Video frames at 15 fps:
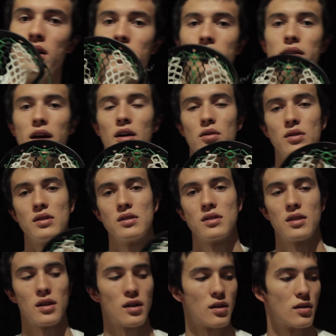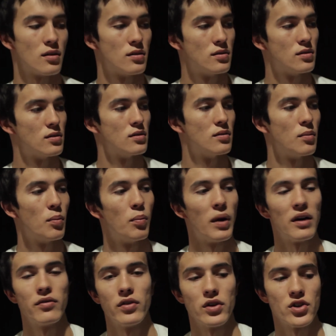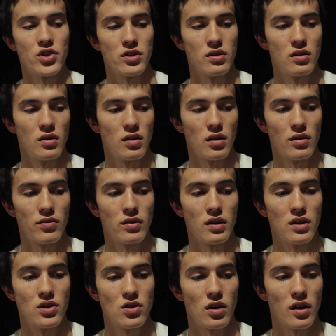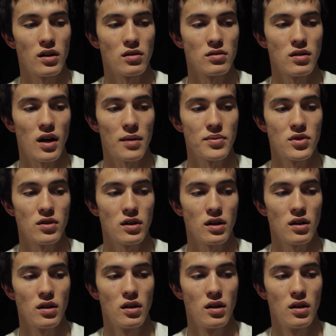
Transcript: that was my version of the triangle top string.